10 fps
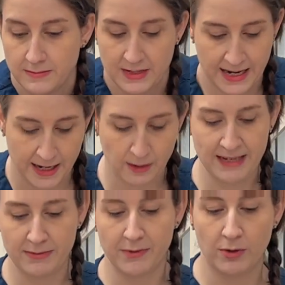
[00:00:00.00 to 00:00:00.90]
And I'll
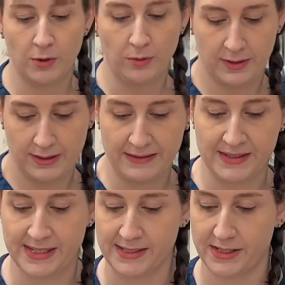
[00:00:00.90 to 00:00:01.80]
leave them the roll and the
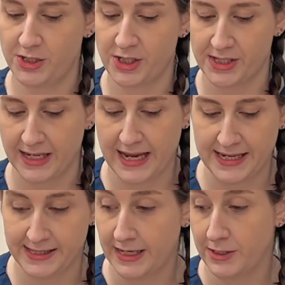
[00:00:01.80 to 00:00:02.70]
scissors just in
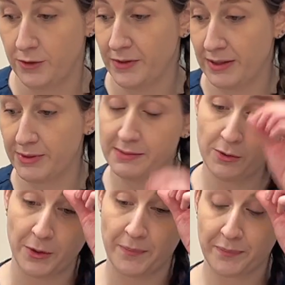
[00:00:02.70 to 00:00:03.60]
case they do feel they want some more.